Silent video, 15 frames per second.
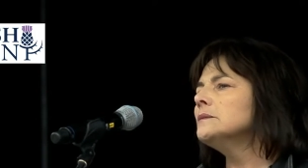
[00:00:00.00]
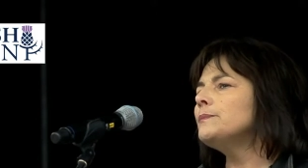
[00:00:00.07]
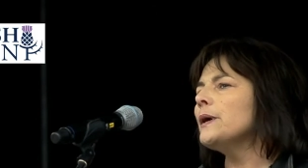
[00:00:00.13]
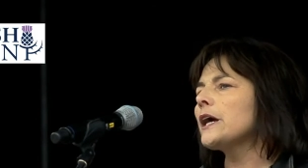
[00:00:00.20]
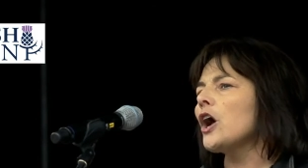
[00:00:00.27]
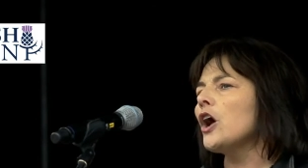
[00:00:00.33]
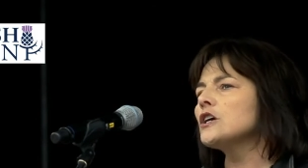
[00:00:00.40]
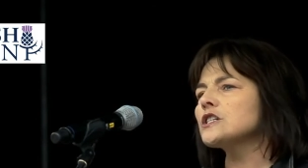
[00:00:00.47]

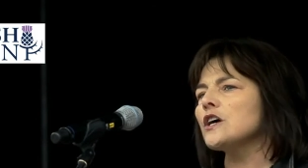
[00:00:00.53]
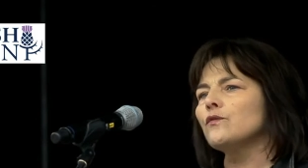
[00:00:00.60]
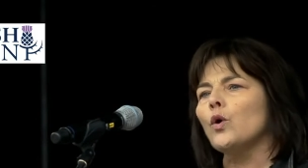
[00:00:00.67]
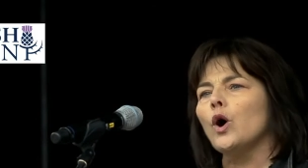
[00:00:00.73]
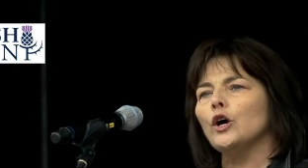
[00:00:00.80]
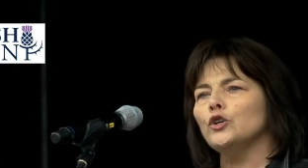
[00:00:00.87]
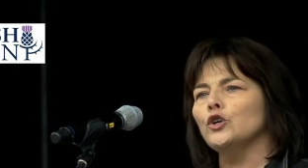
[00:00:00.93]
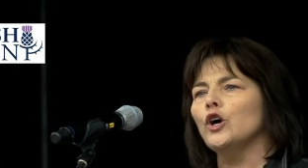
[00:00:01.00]
because of
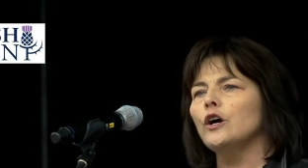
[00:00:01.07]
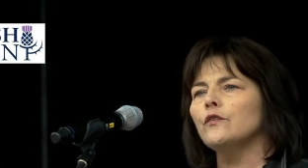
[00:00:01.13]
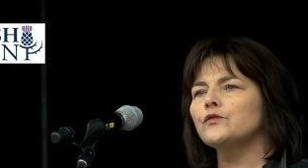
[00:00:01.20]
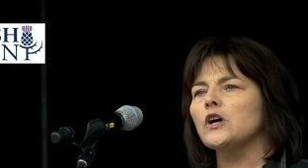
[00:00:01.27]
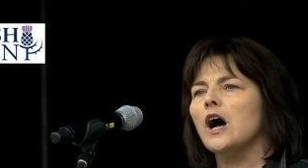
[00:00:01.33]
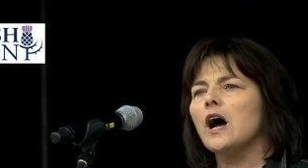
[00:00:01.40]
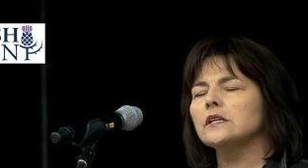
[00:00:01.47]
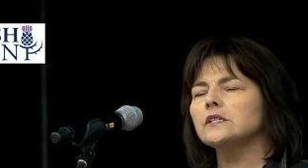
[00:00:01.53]
what you've
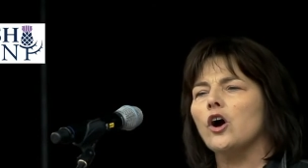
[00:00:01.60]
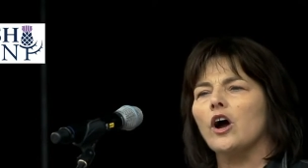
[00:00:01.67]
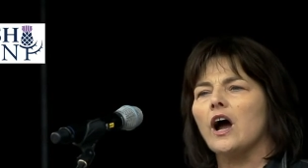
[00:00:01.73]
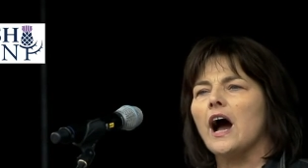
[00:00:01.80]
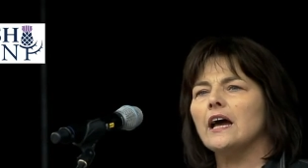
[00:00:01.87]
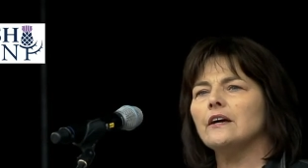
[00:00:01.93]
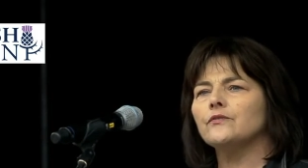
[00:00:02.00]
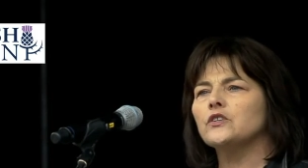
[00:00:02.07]
done or
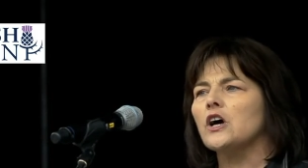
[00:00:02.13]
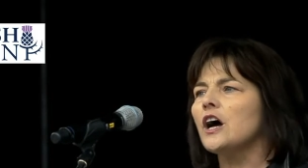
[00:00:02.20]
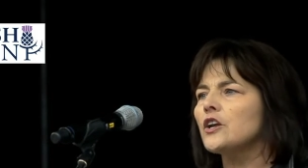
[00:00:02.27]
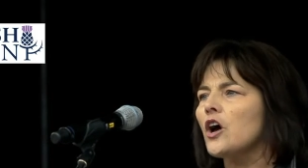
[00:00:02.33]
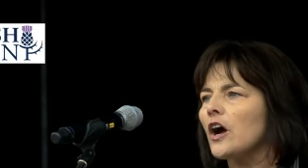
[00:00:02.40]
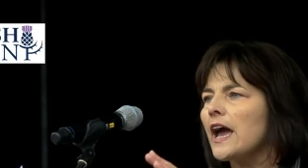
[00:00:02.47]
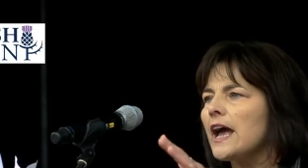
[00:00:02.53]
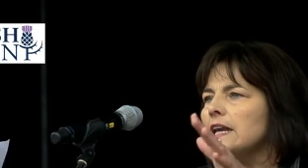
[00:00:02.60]
I've done
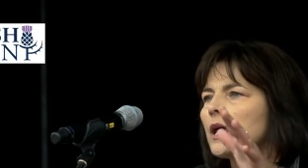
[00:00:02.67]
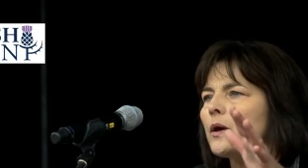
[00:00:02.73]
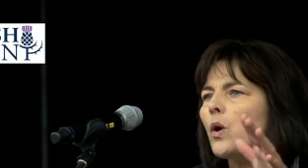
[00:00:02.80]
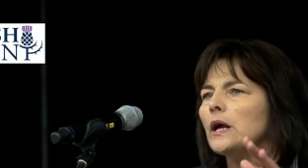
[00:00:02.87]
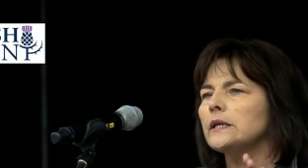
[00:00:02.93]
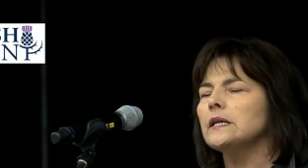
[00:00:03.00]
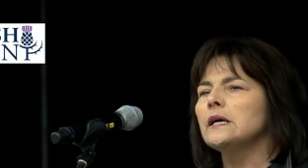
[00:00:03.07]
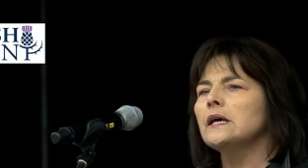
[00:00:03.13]
or
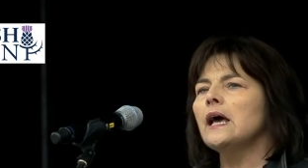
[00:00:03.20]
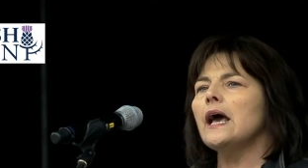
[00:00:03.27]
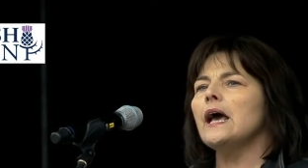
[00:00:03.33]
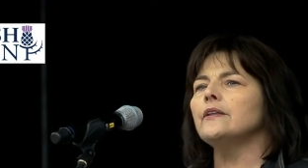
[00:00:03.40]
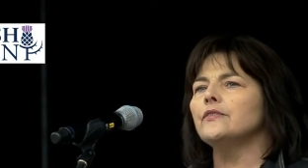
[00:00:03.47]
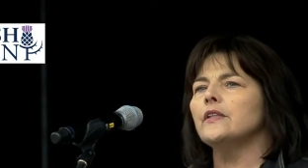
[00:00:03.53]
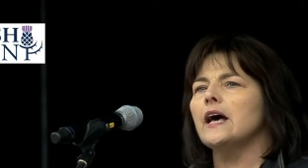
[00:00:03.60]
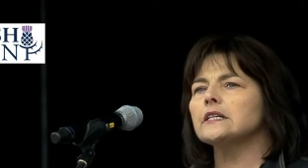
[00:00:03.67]
anyone
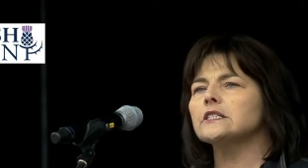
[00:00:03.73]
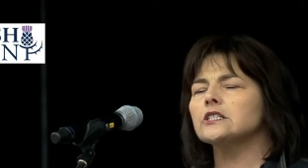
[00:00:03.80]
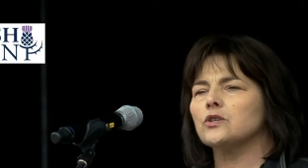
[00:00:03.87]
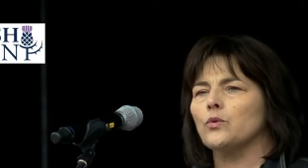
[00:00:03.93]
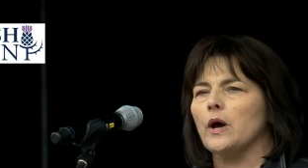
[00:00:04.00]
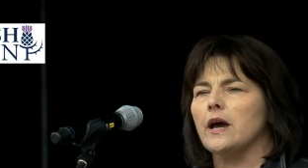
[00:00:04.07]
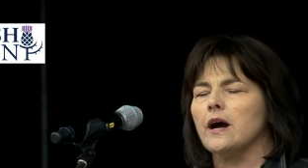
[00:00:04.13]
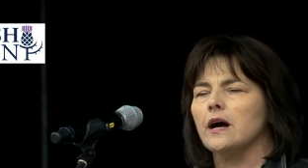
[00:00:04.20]
in this
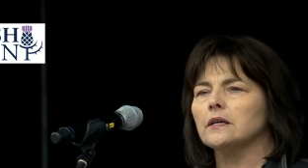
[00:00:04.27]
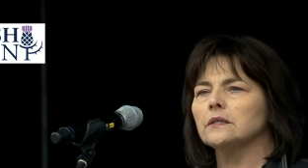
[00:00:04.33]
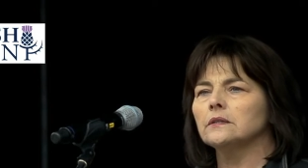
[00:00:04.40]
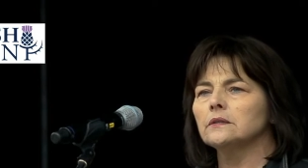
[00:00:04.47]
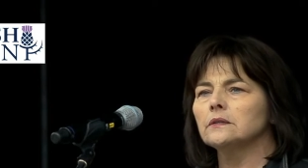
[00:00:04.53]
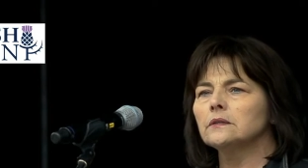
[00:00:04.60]
square.